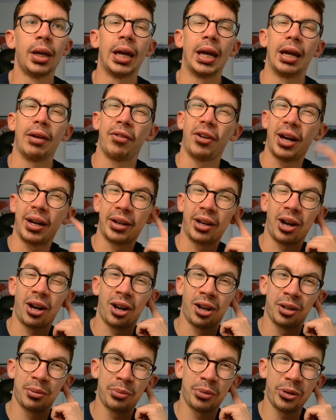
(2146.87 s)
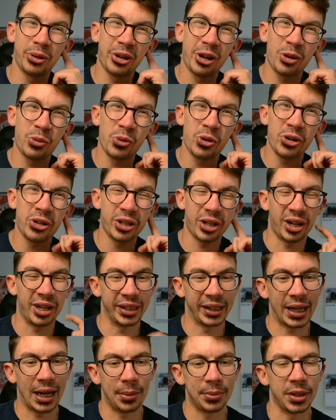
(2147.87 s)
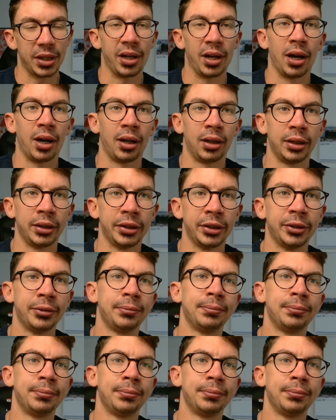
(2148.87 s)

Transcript: If I had Haaland, Bruno, Wood, I'd captain Haaland.